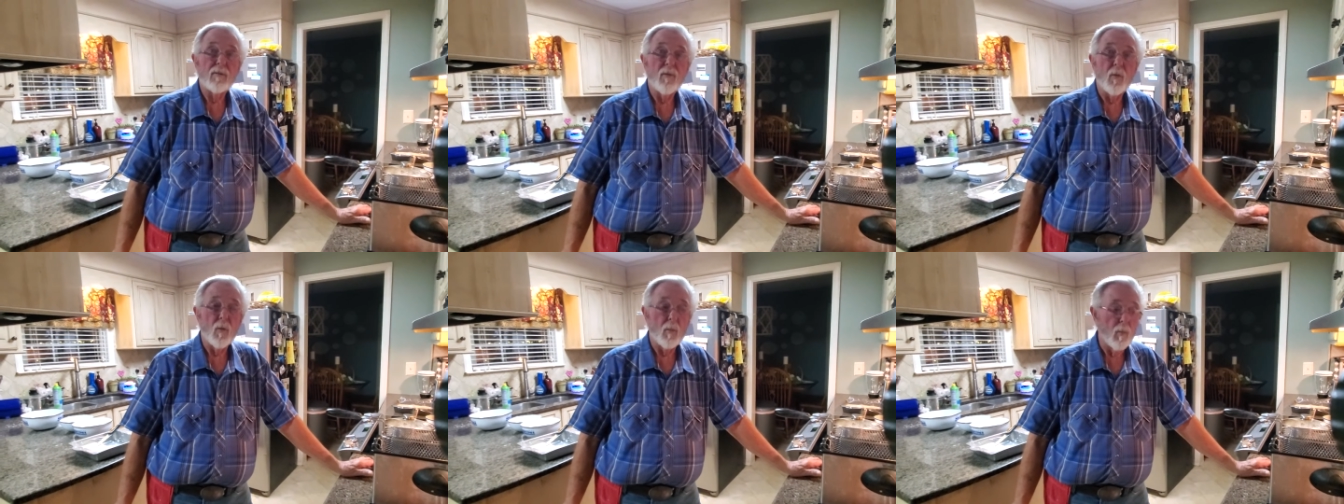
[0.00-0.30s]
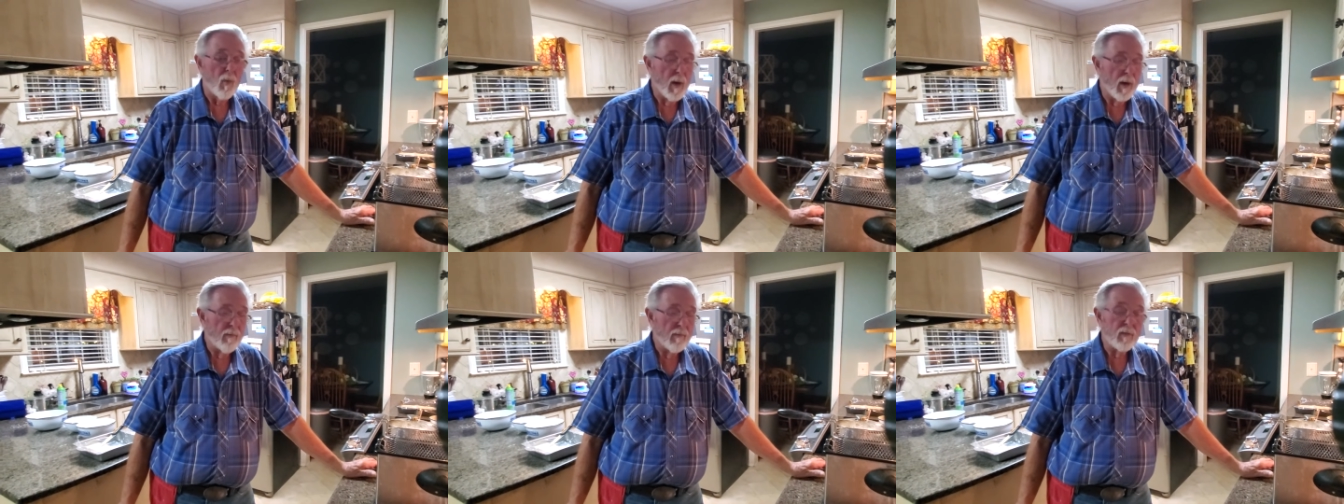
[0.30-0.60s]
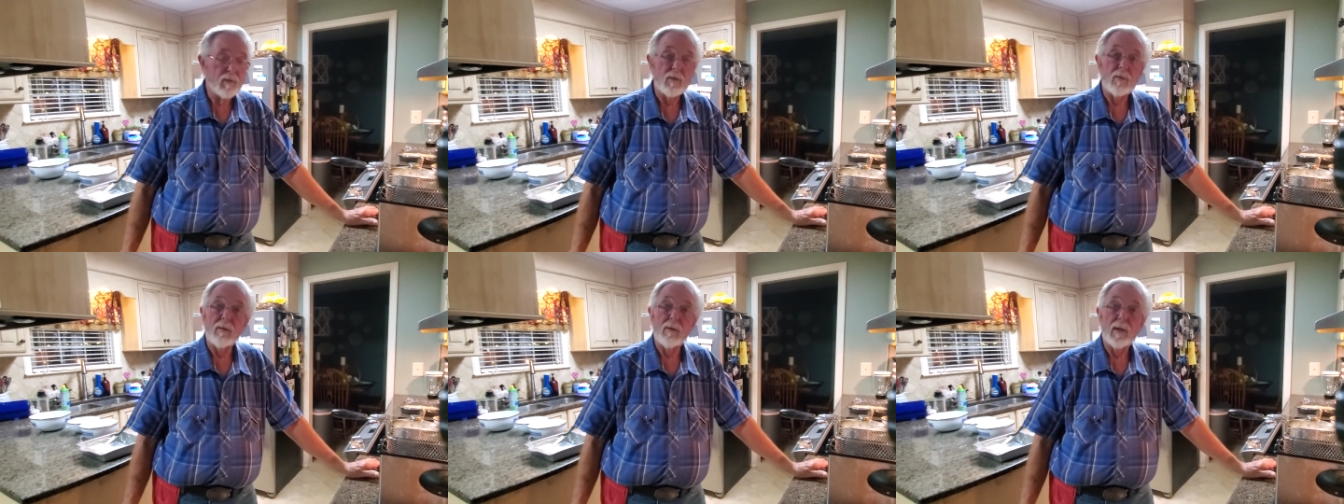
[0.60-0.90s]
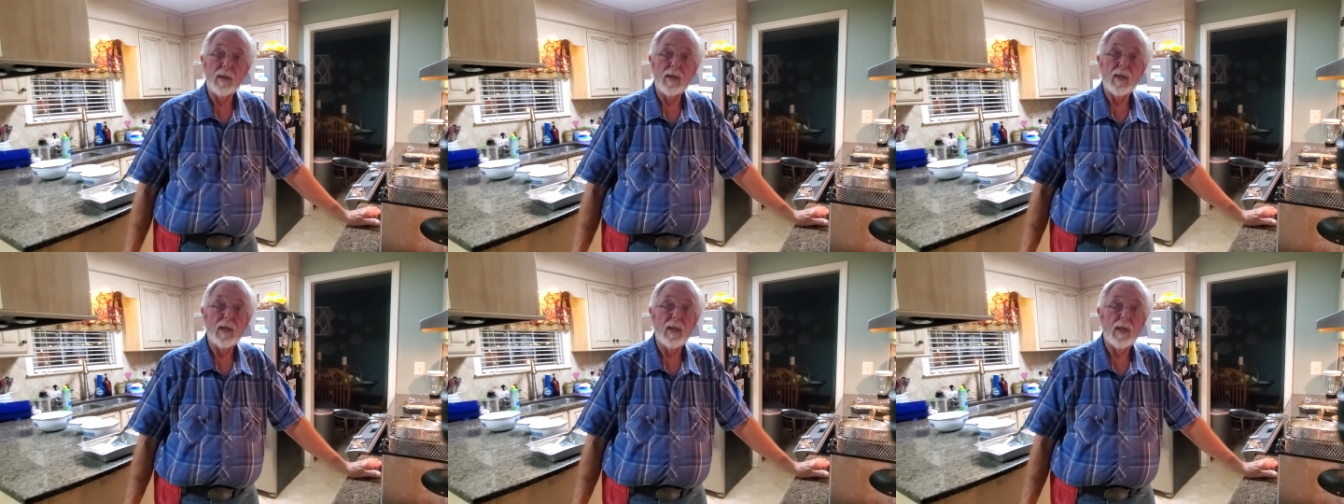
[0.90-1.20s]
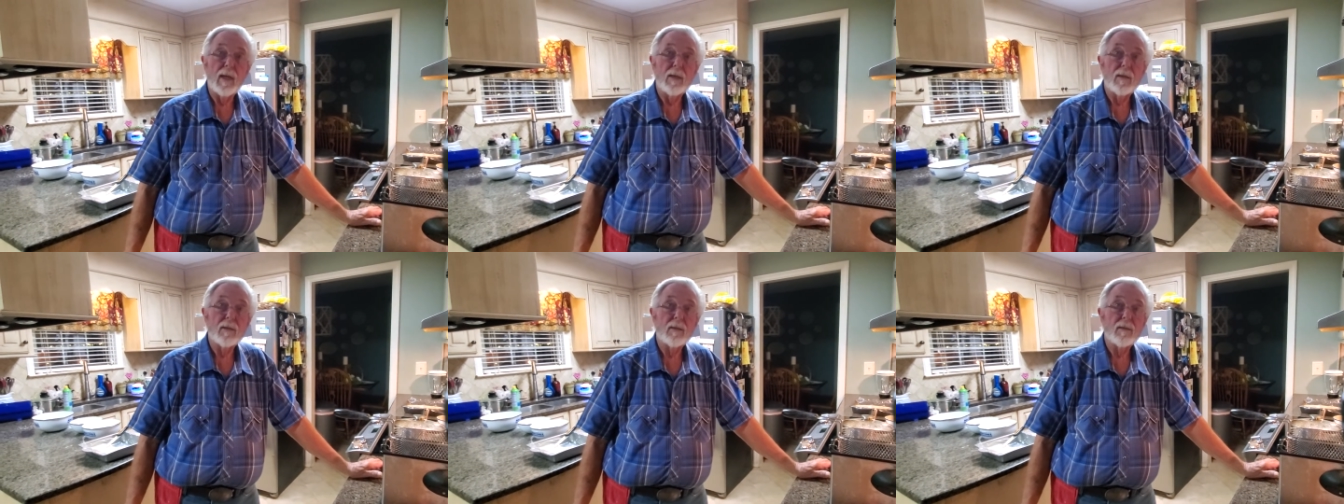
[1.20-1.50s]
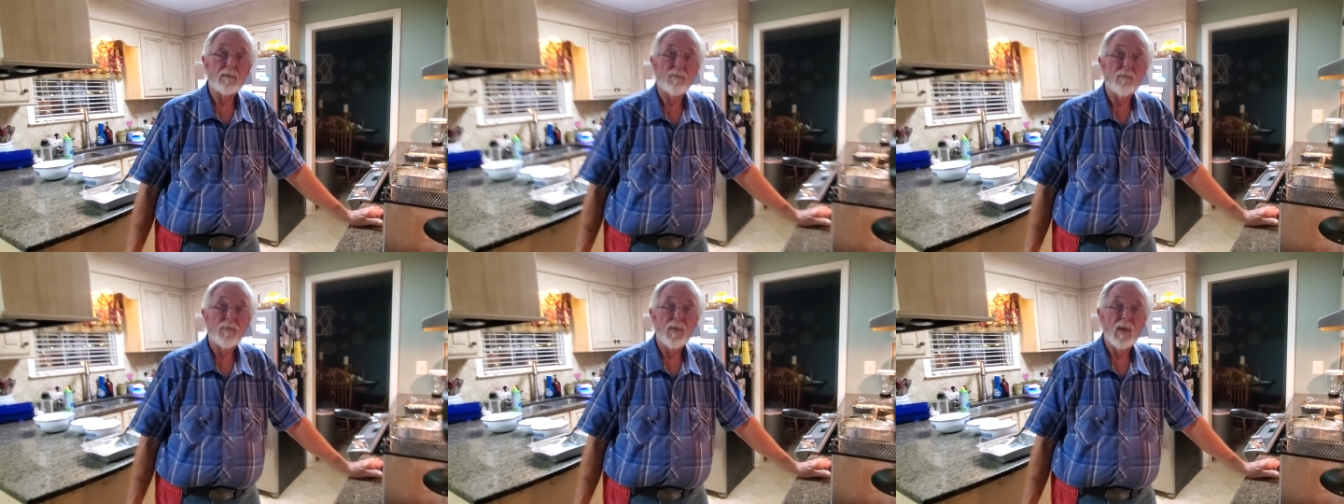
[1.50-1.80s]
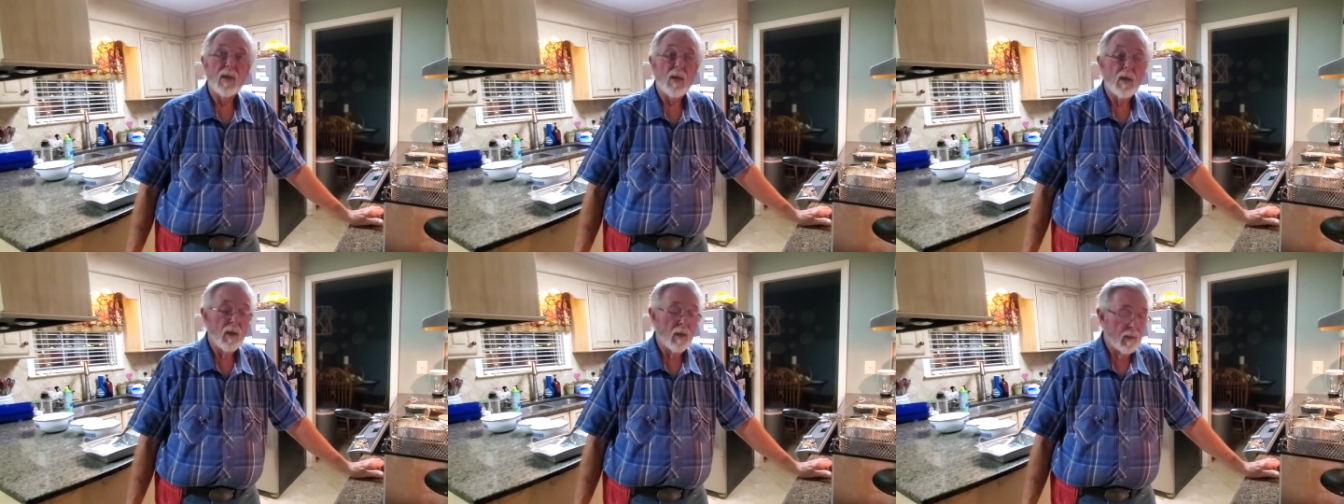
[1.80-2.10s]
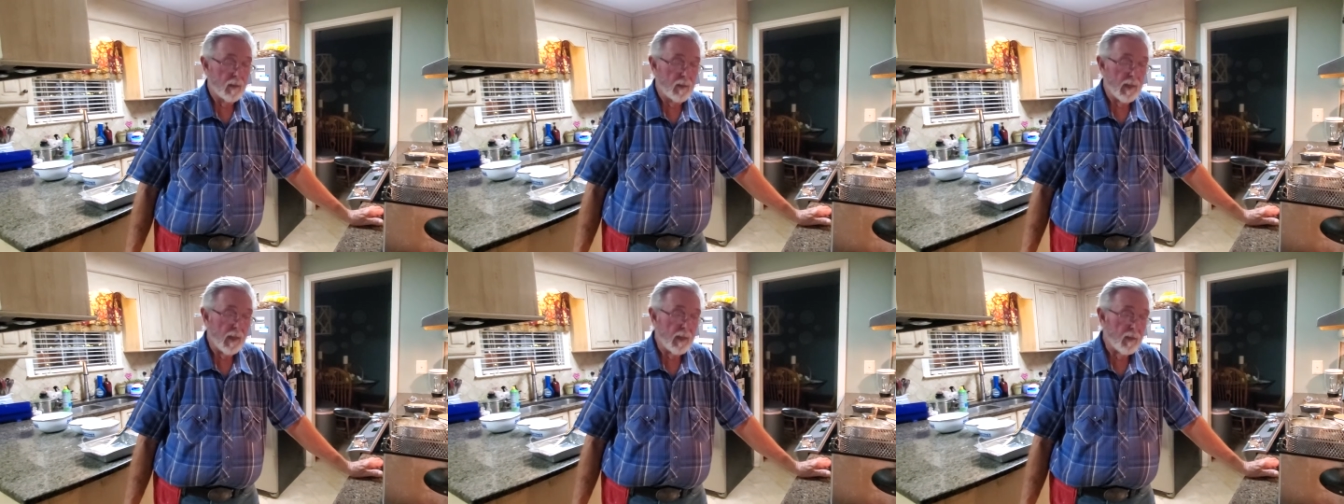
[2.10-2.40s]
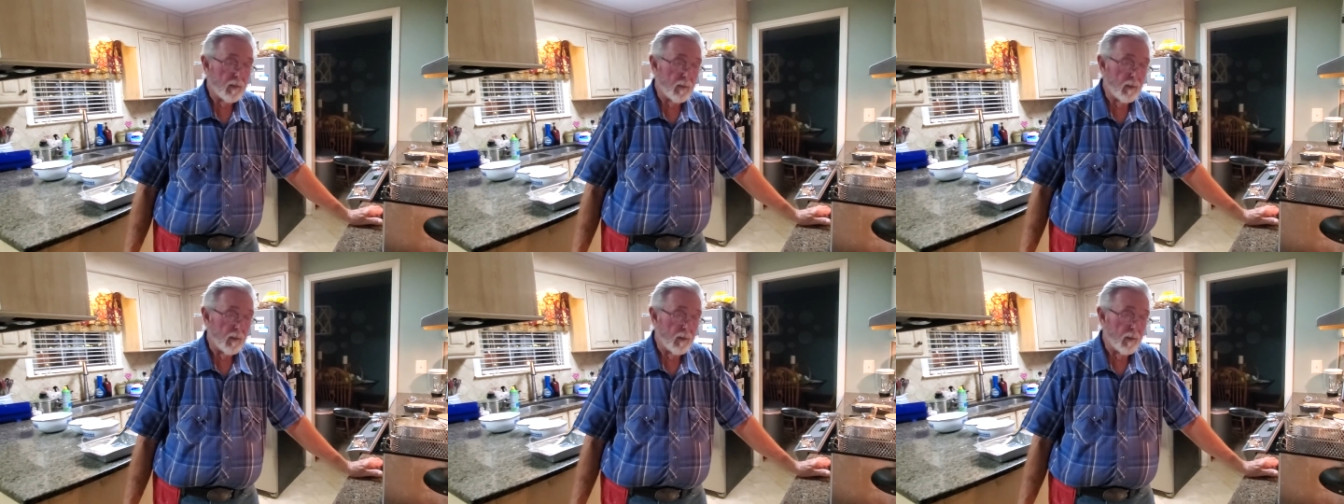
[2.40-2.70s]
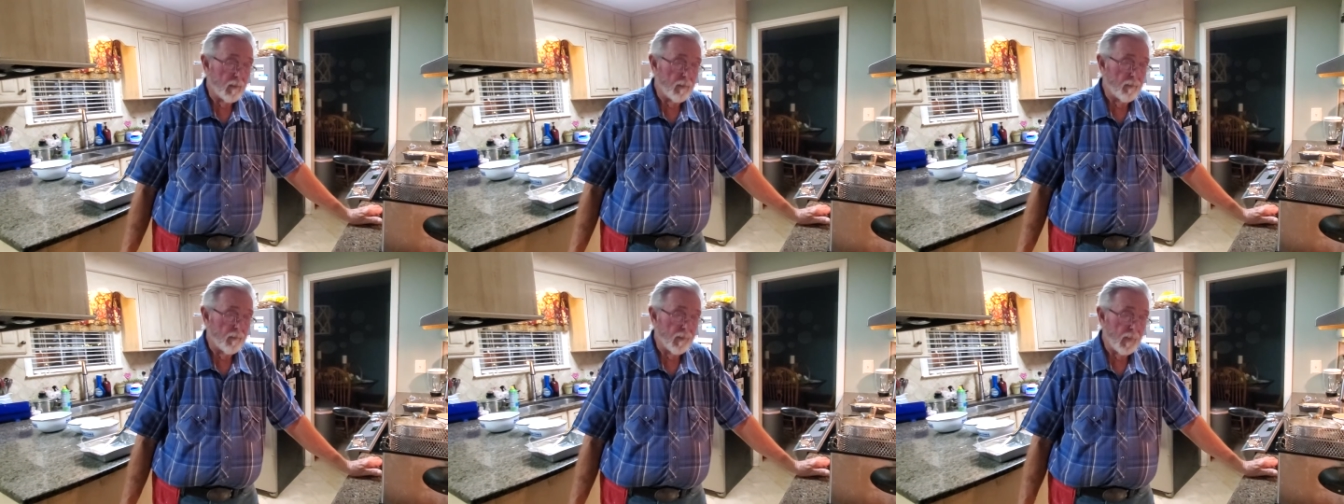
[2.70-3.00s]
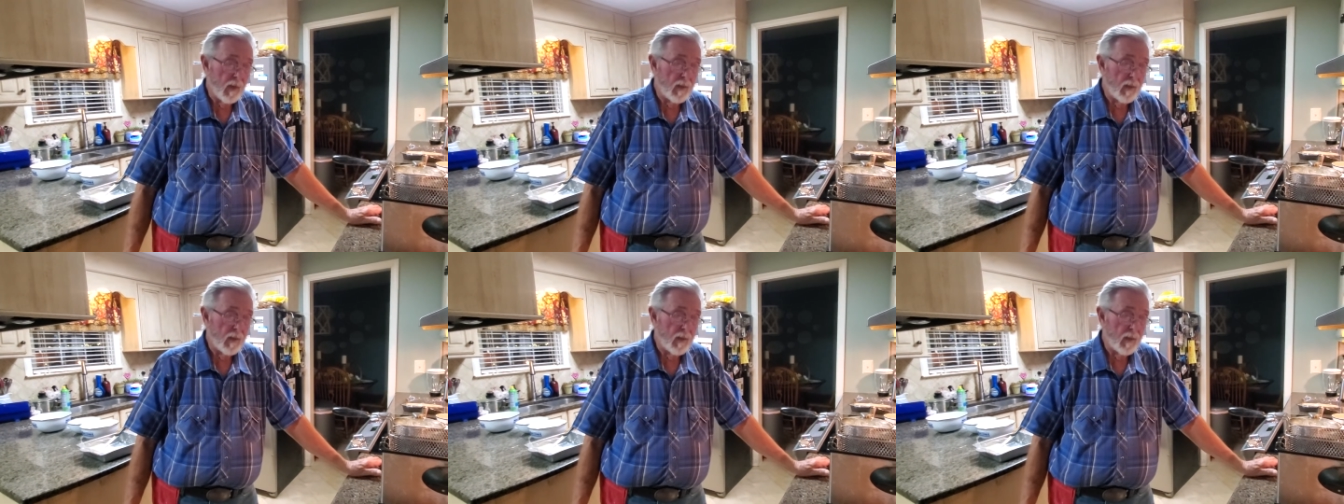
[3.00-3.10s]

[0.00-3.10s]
for breakfast grit cakes. Take the,